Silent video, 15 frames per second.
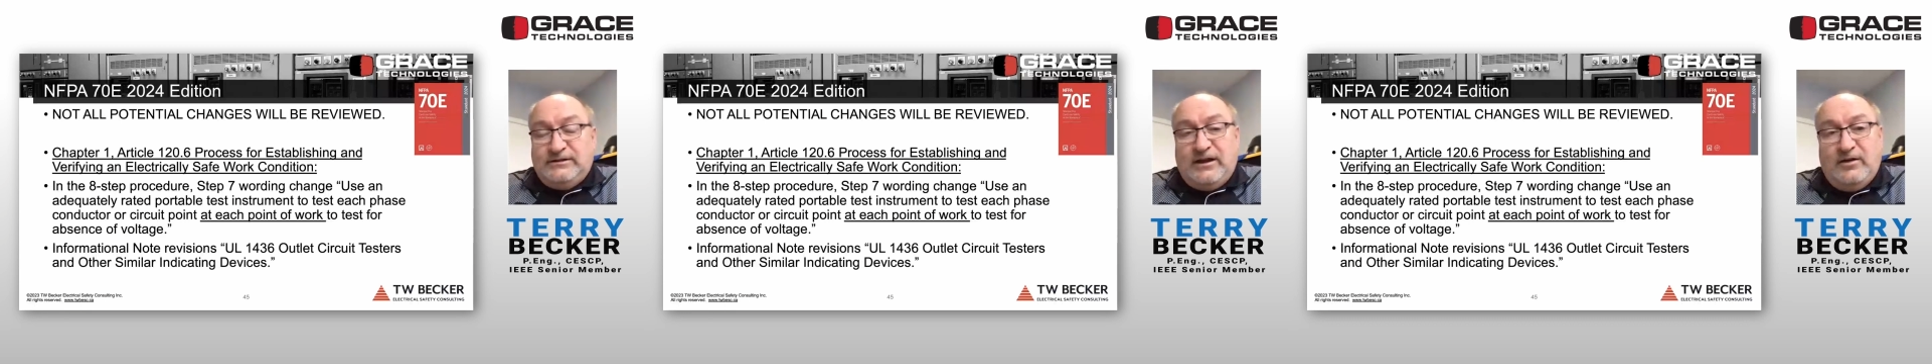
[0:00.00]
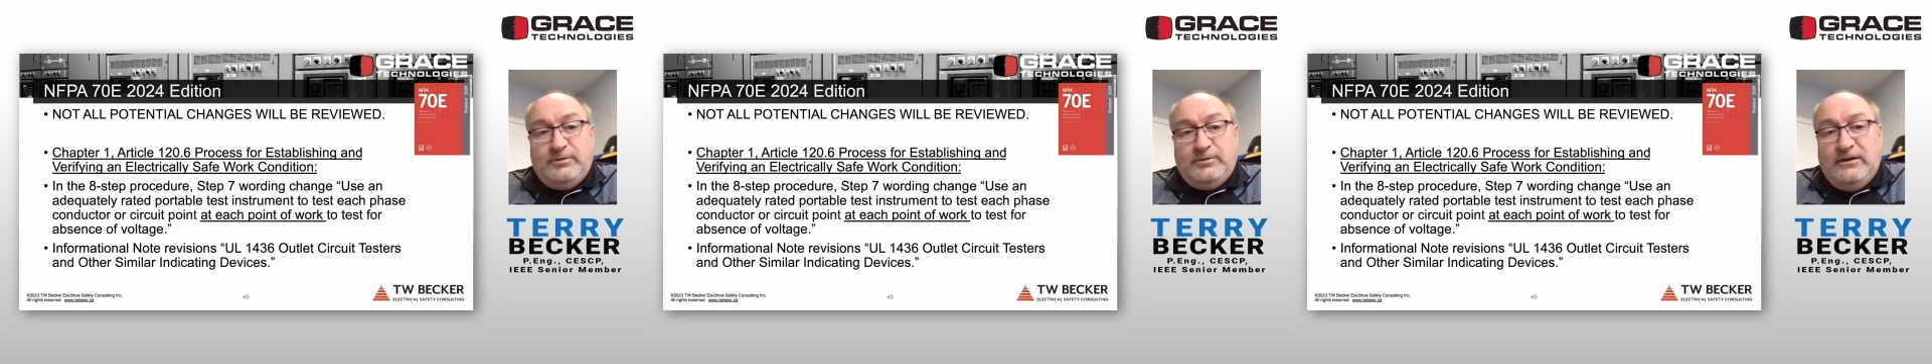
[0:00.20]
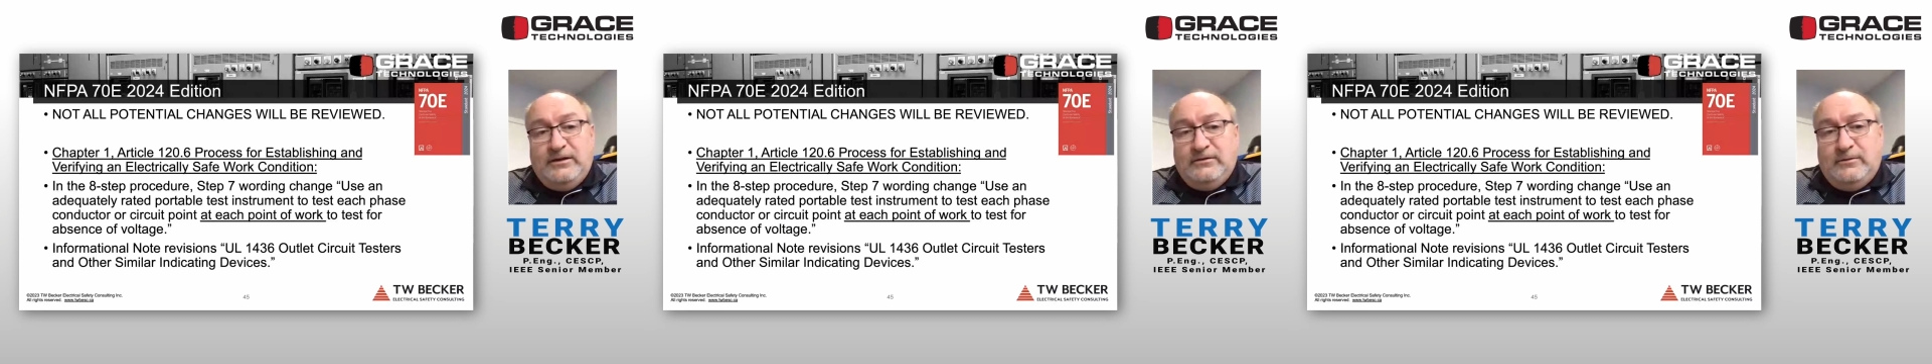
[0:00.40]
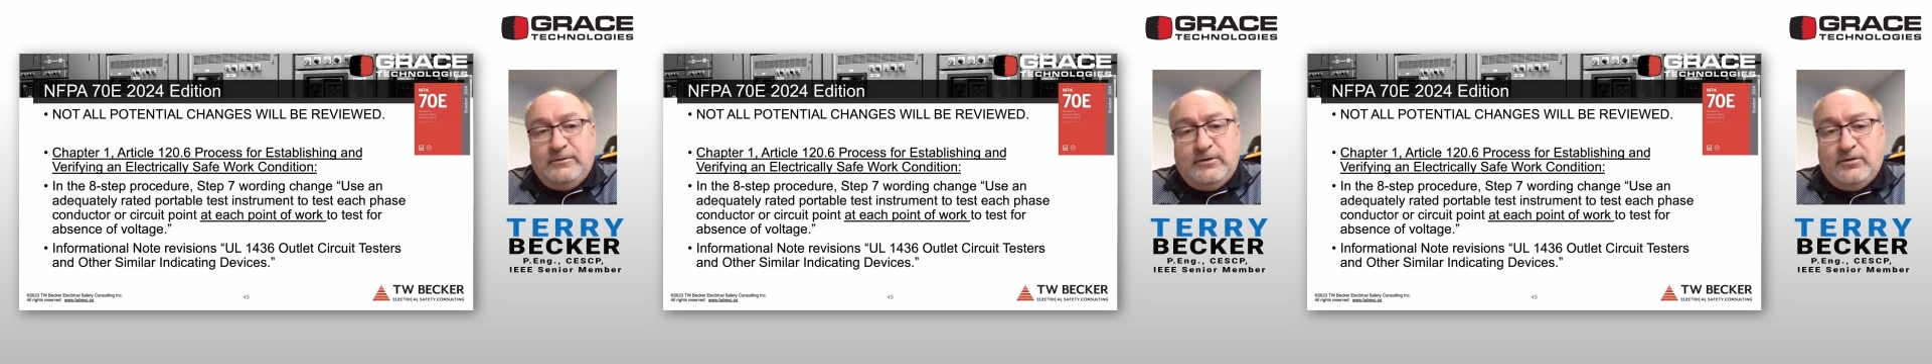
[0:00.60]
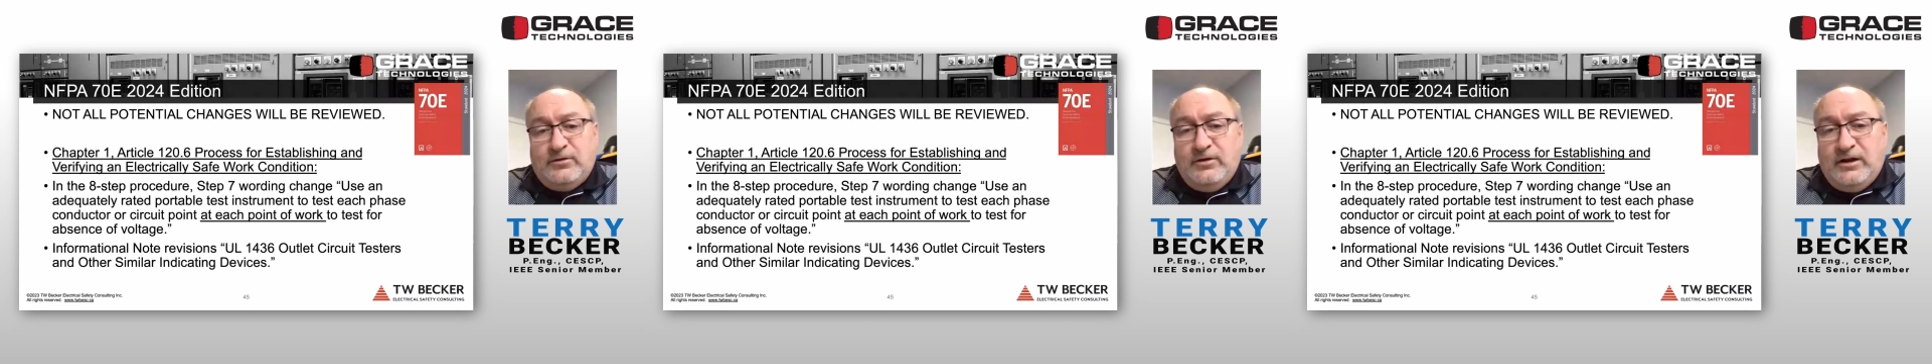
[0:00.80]
downplaying them,
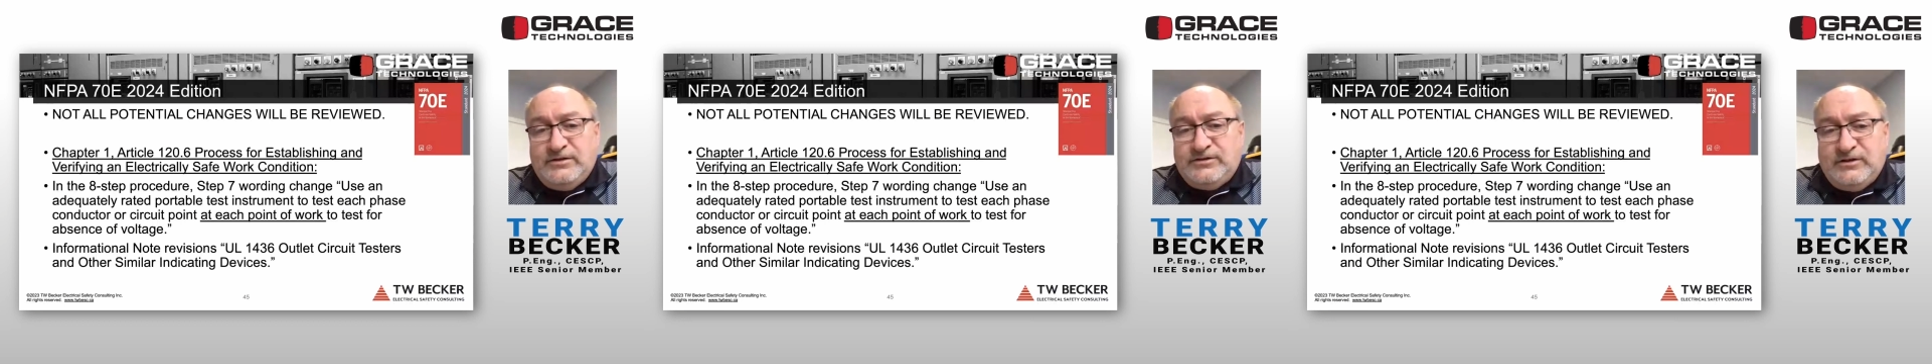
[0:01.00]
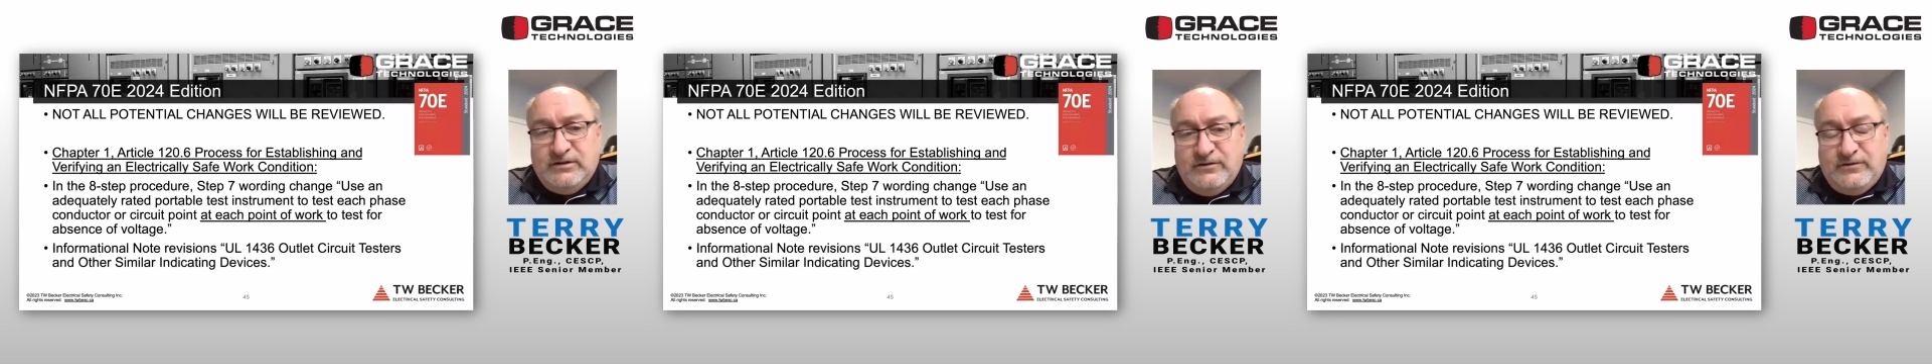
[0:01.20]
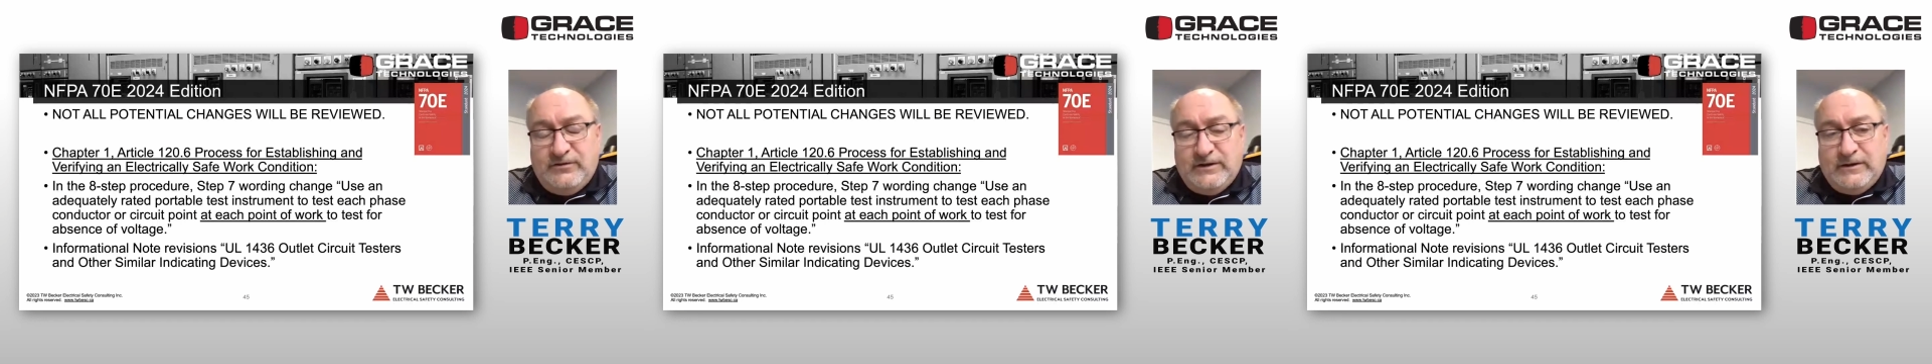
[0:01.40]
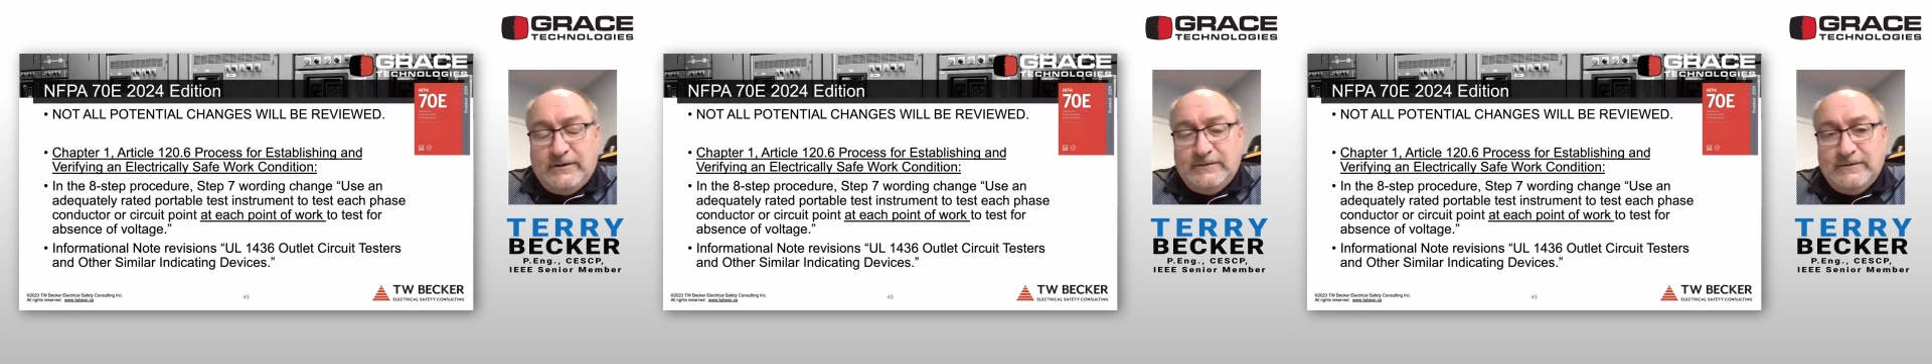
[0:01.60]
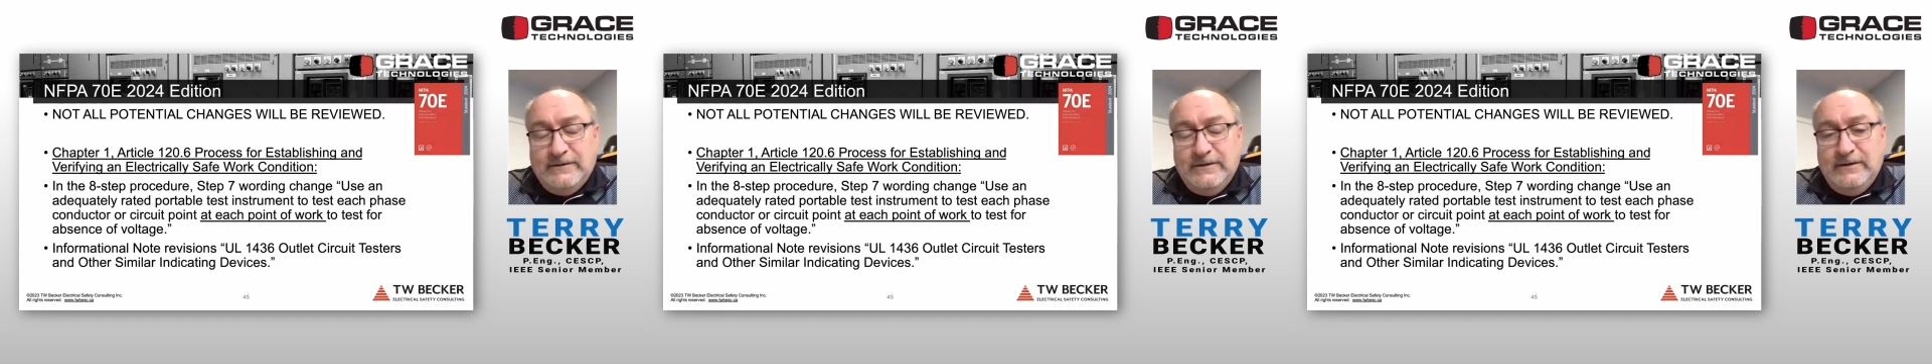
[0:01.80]
that they're not
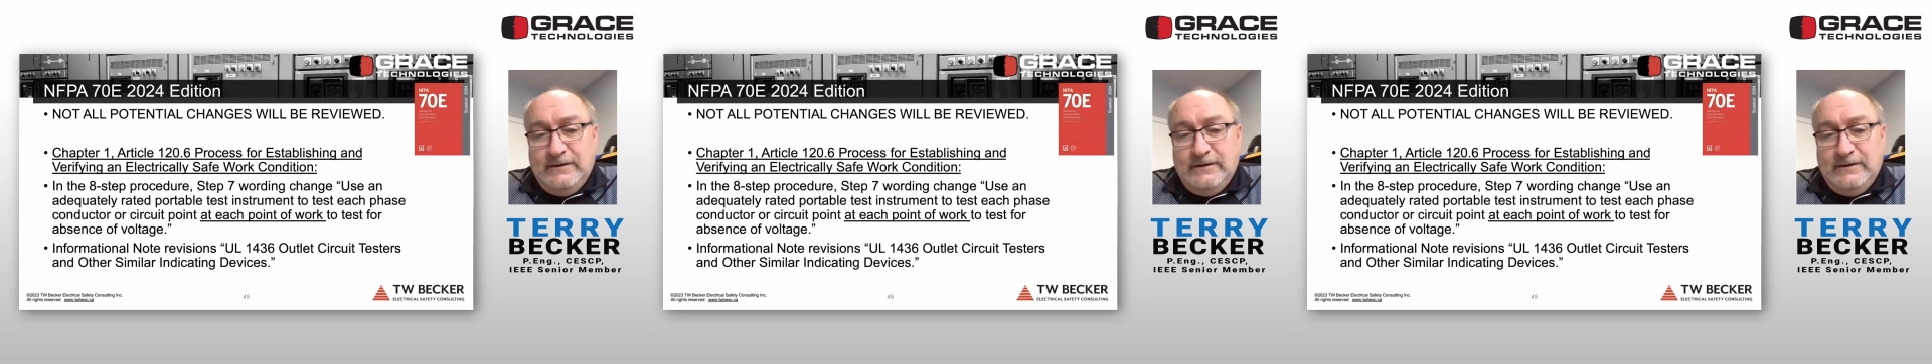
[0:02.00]
significant.